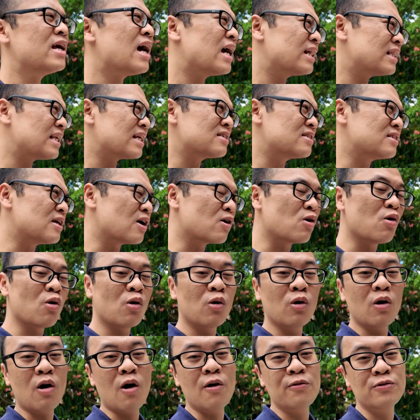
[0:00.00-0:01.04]
yeah, that's the
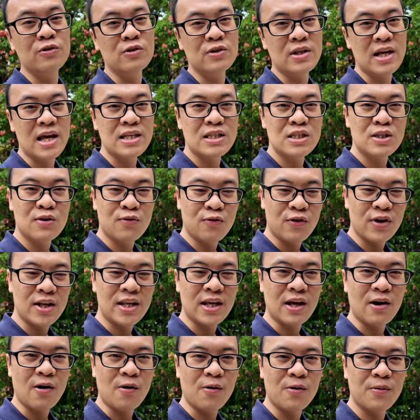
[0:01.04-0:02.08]
goal of today's
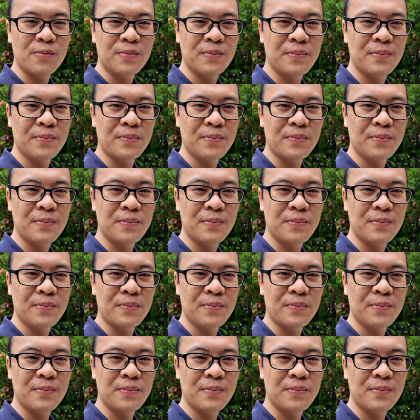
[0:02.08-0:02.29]
video.